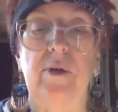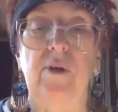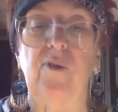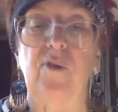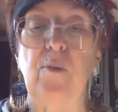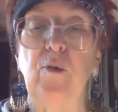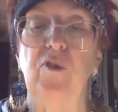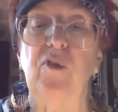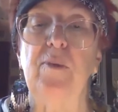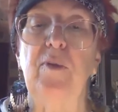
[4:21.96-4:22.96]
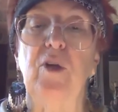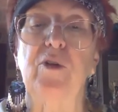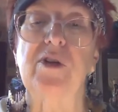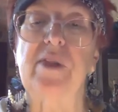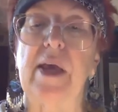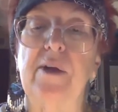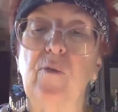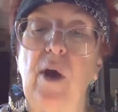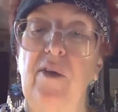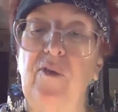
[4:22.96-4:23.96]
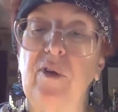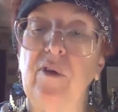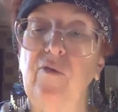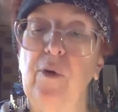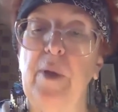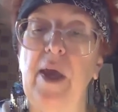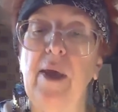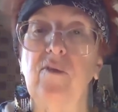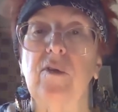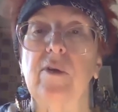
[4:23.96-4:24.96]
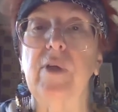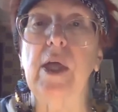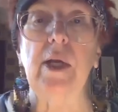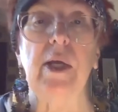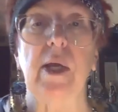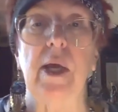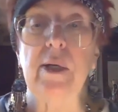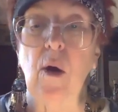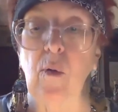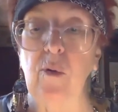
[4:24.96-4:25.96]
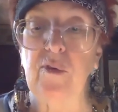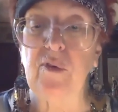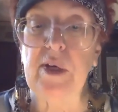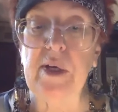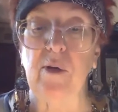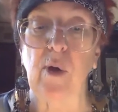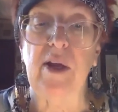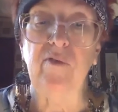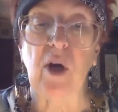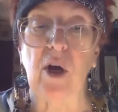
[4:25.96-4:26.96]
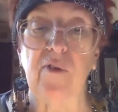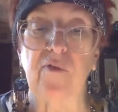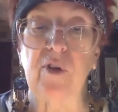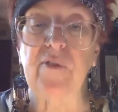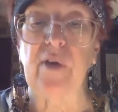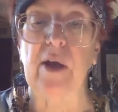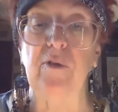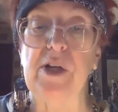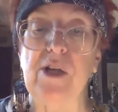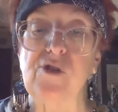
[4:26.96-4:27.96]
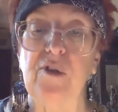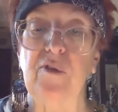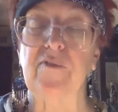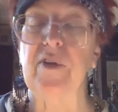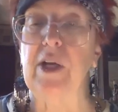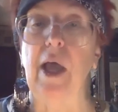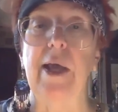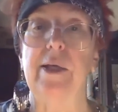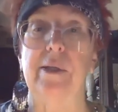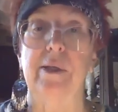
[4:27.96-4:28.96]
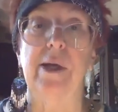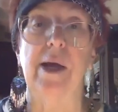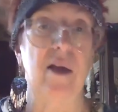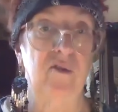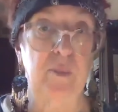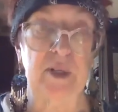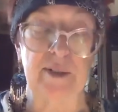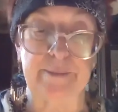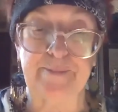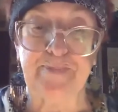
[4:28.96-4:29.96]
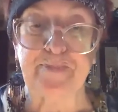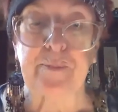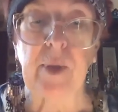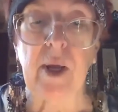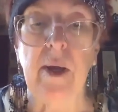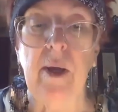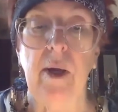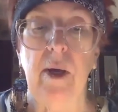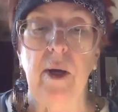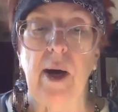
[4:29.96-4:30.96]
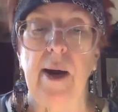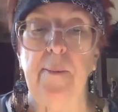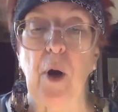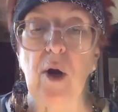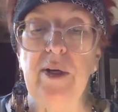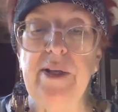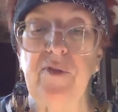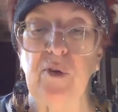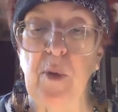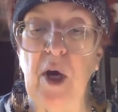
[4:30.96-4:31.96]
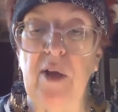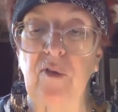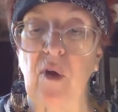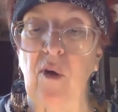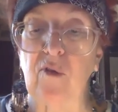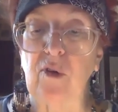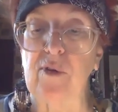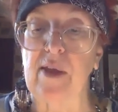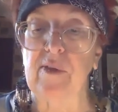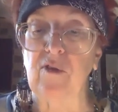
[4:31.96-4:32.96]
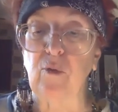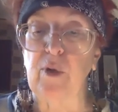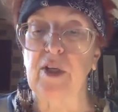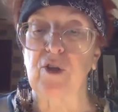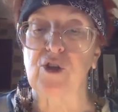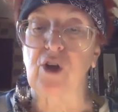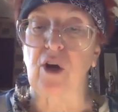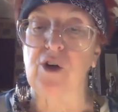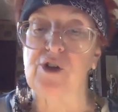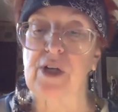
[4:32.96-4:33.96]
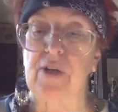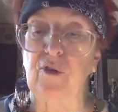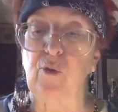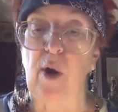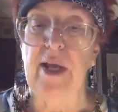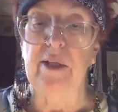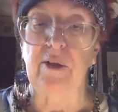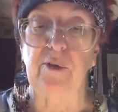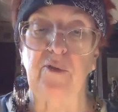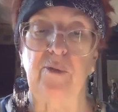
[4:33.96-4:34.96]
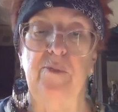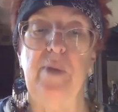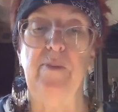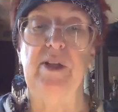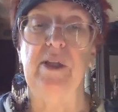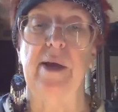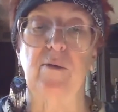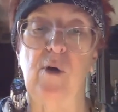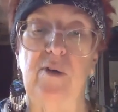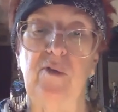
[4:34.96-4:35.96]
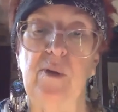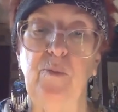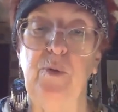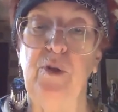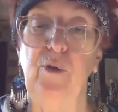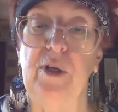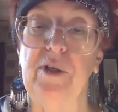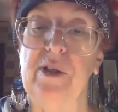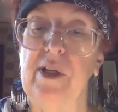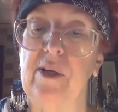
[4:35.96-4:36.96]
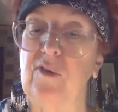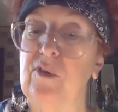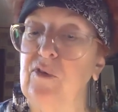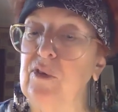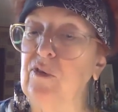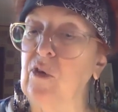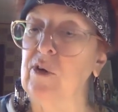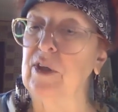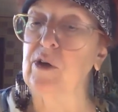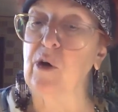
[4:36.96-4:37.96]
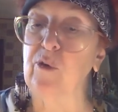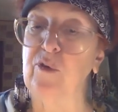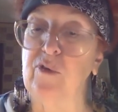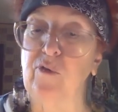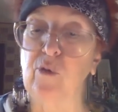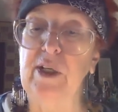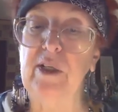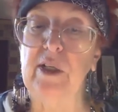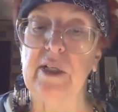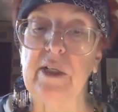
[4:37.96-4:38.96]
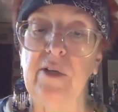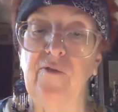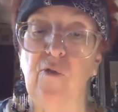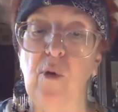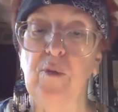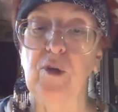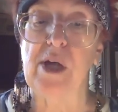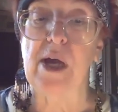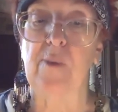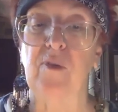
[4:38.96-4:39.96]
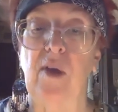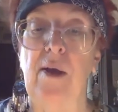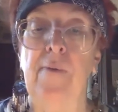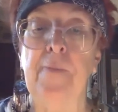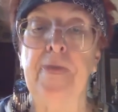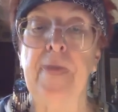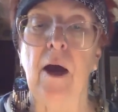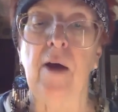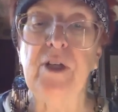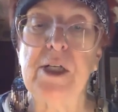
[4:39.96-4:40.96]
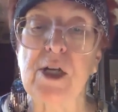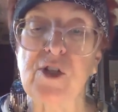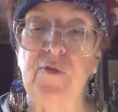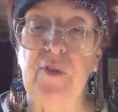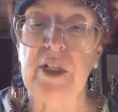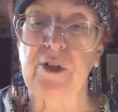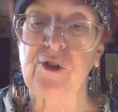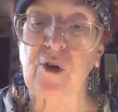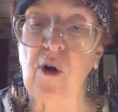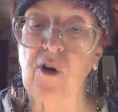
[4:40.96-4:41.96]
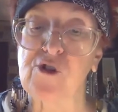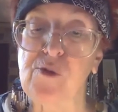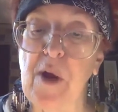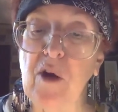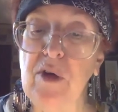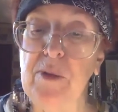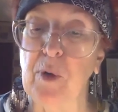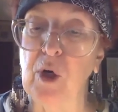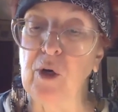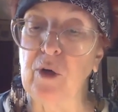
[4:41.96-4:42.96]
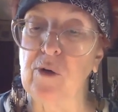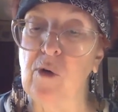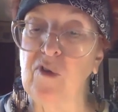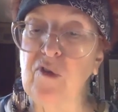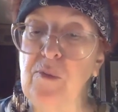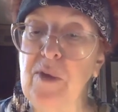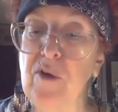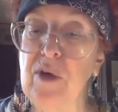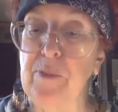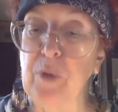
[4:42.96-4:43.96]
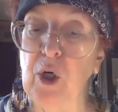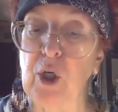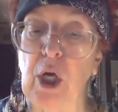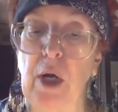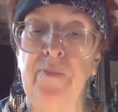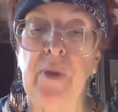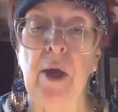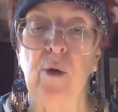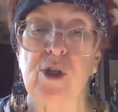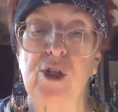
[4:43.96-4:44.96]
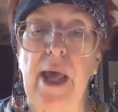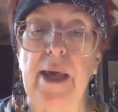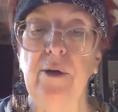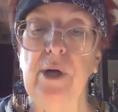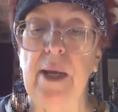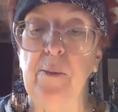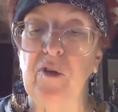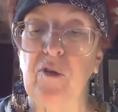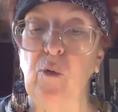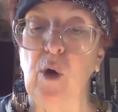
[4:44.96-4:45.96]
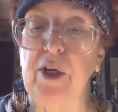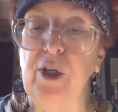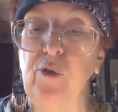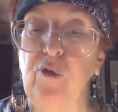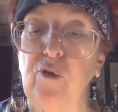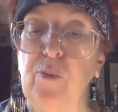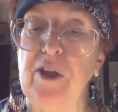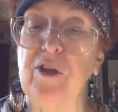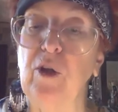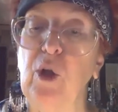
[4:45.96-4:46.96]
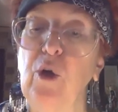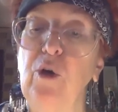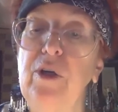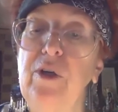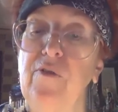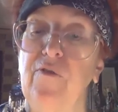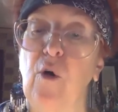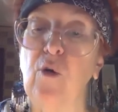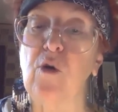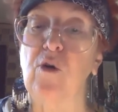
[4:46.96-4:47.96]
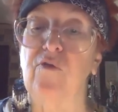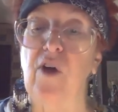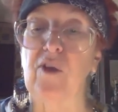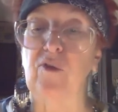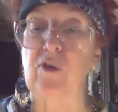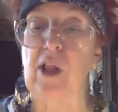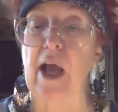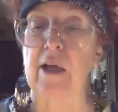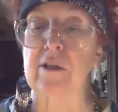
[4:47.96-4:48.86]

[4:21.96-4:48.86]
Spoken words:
somewhat similar to that arising from excavating an old city graveyard for the foundations of a lying-in hospital. I partly surmise also that this wicked charge against whalers may be likewise imputed to the existence on the coast of Greenland in former times of a Dutch village called Schmerenberg or Smeerenberg, which latter name is the one used by the learned Fogo van Slack